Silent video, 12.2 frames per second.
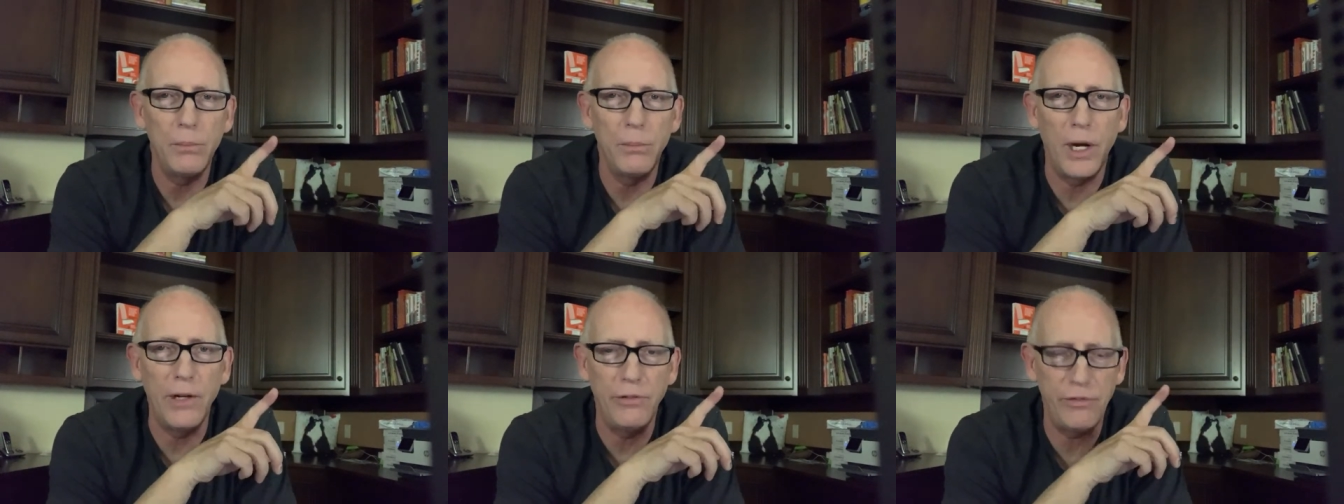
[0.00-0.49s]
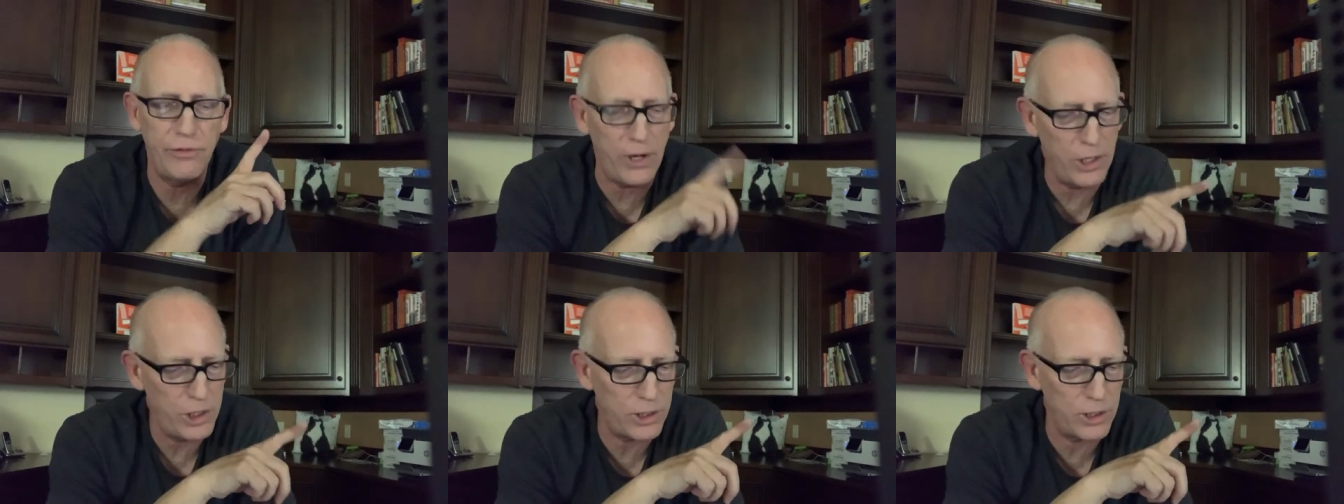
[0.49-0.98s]
my
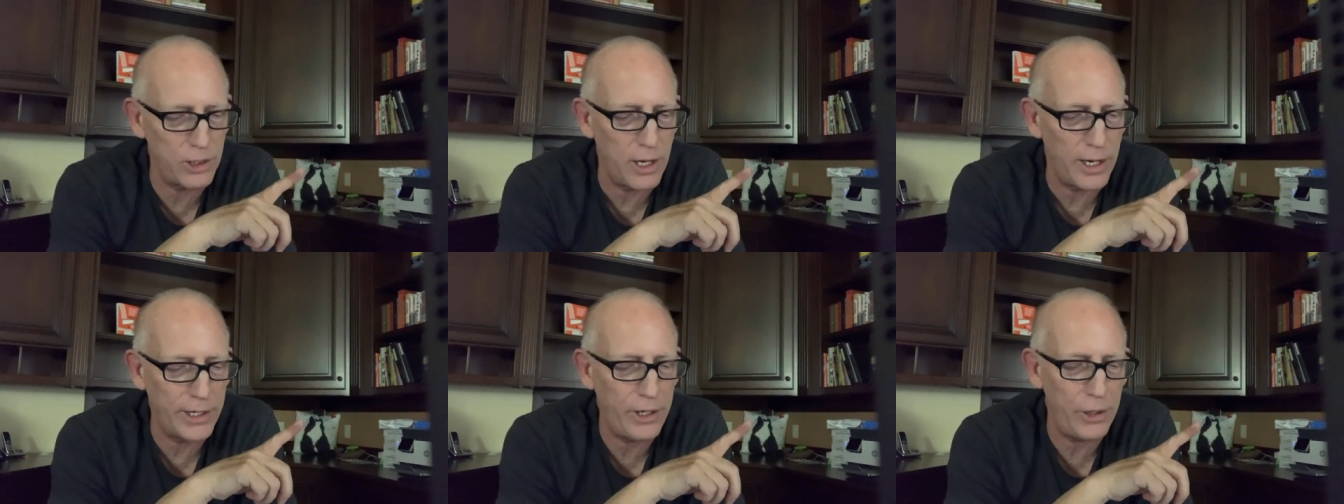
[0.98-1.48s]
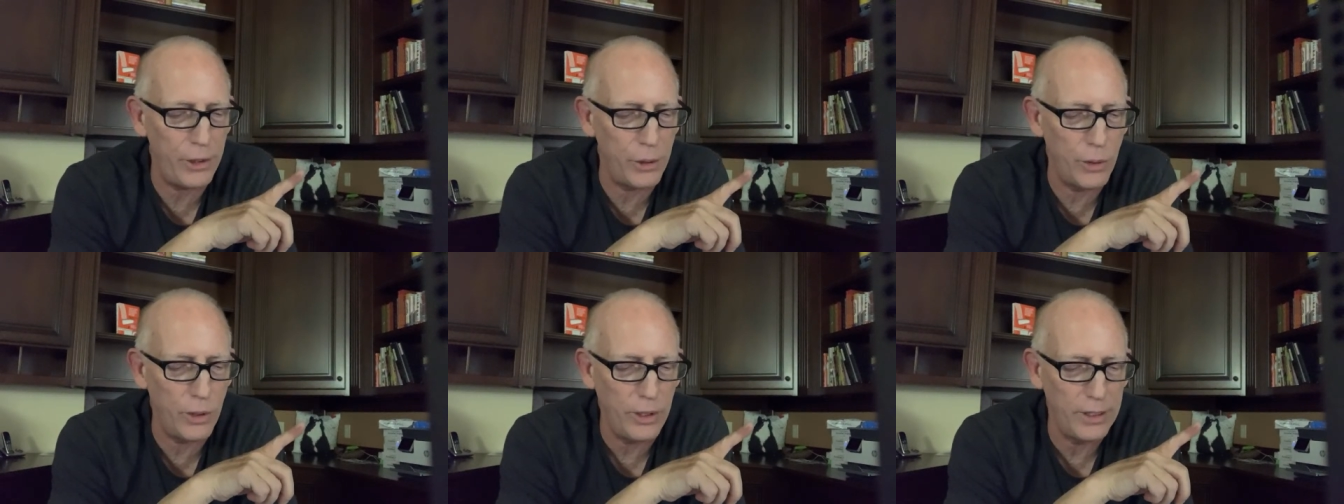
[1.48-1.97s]
functional
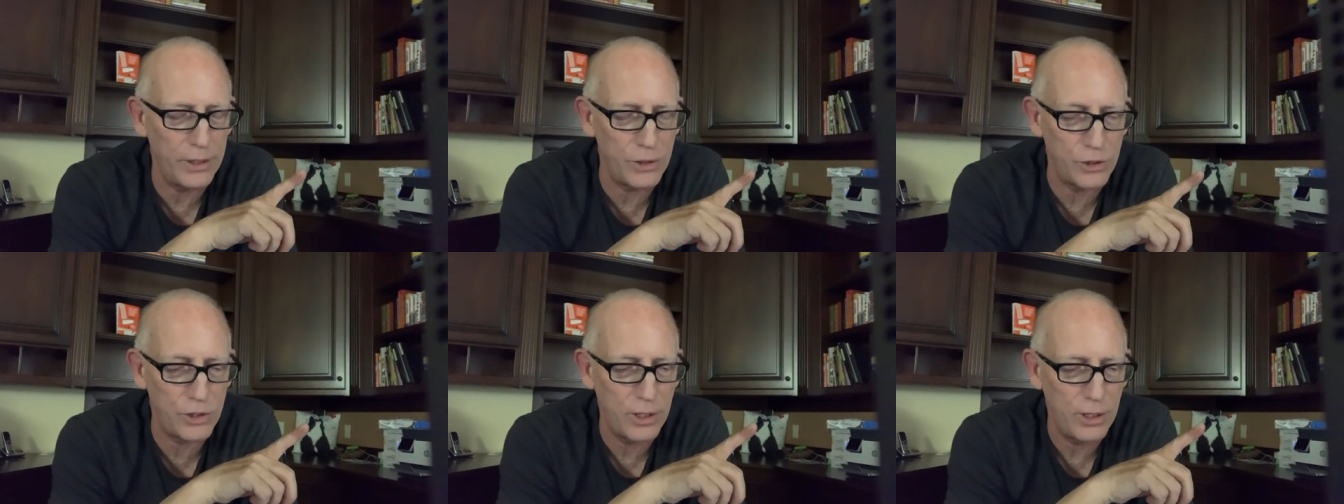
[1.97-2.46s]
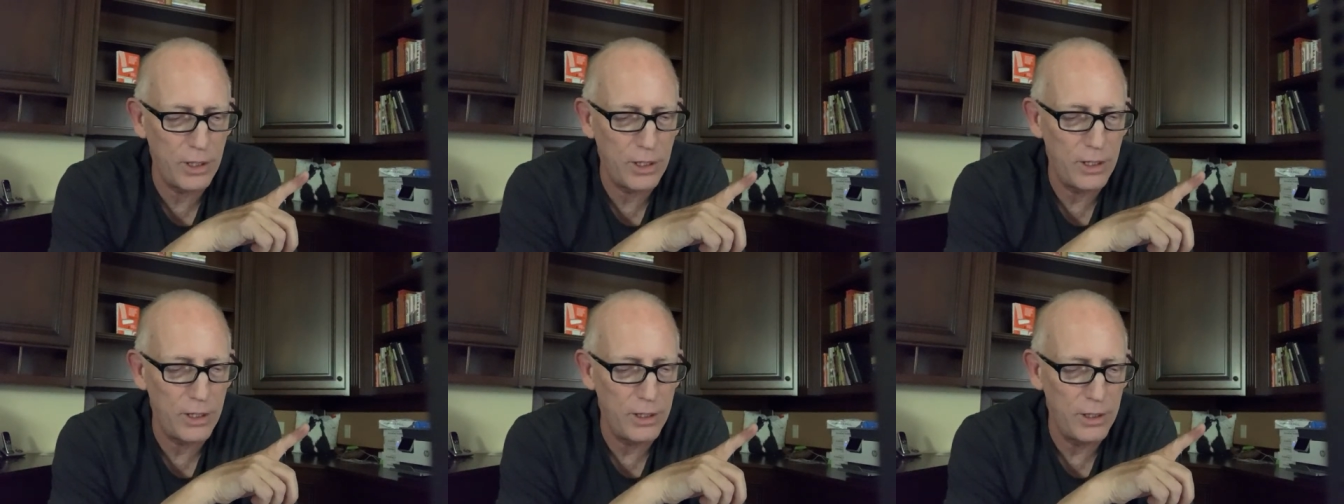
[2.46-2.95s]
IQ is
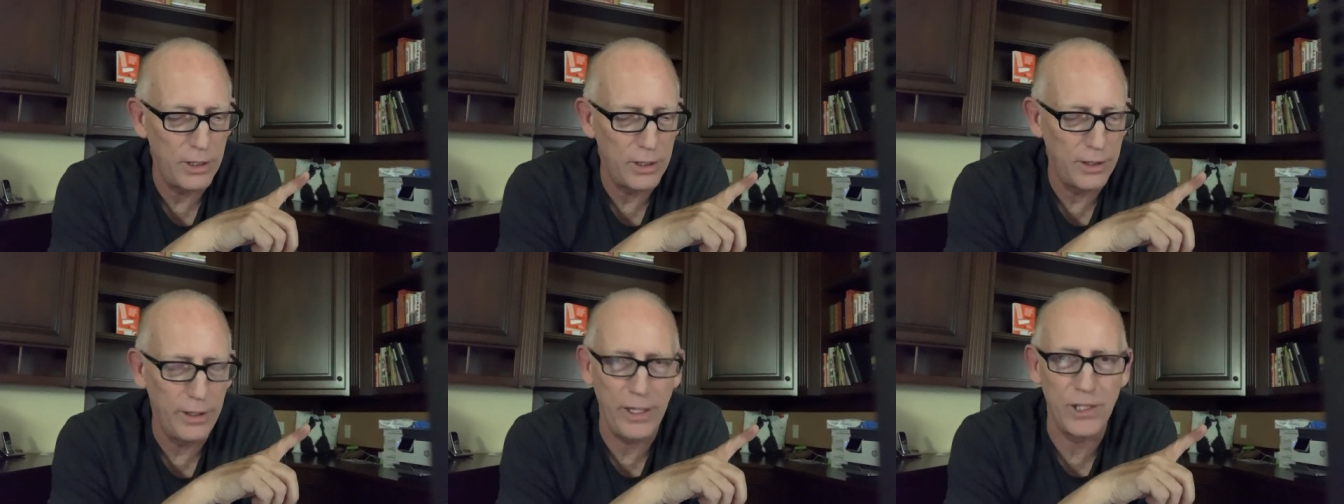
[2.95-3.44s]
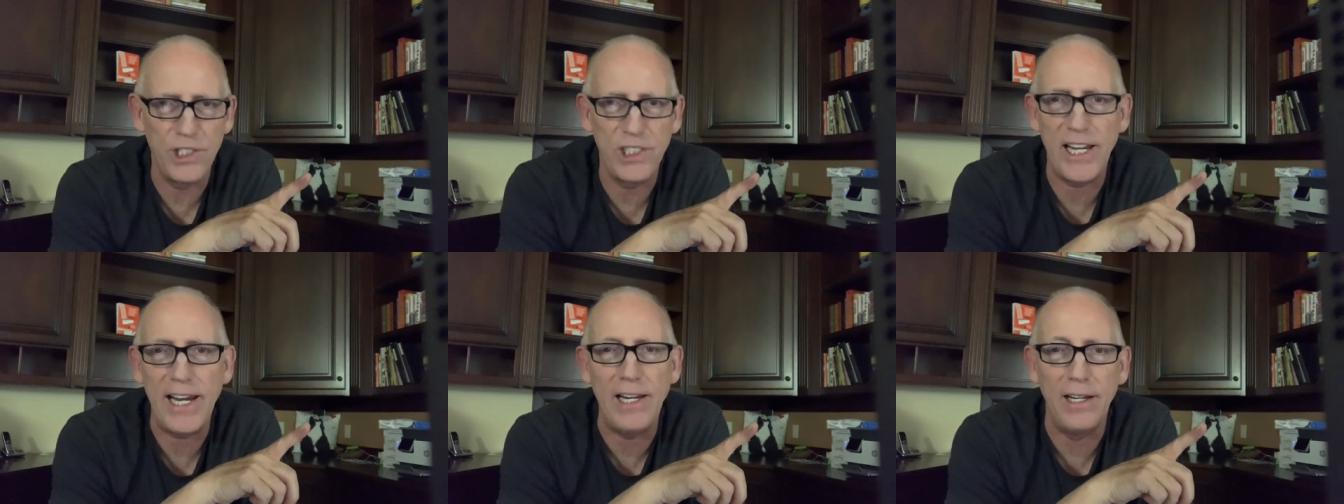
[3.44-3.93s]

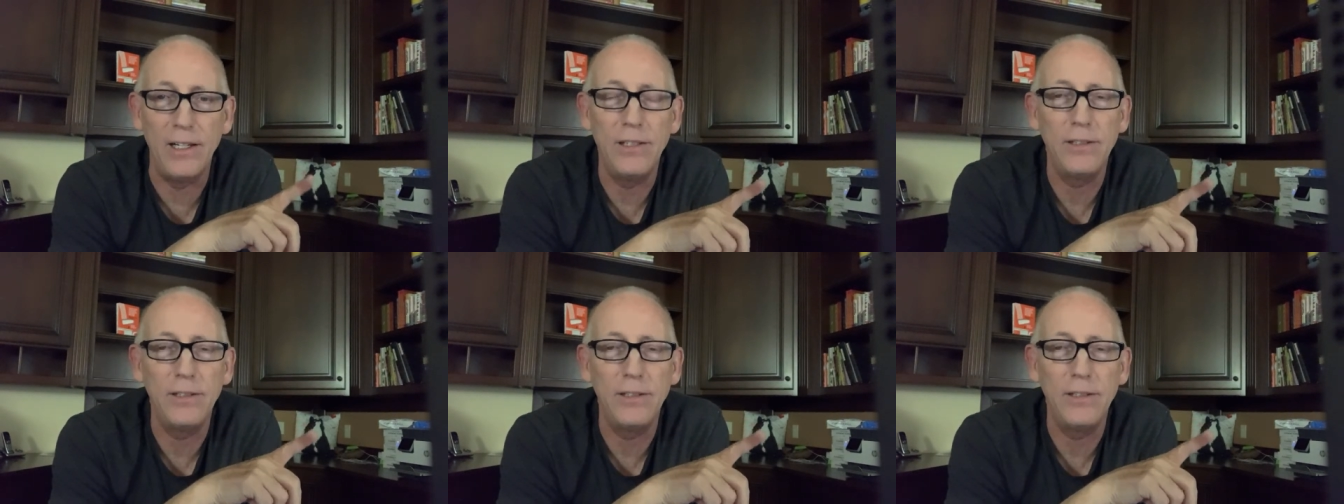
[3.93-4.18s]
insane,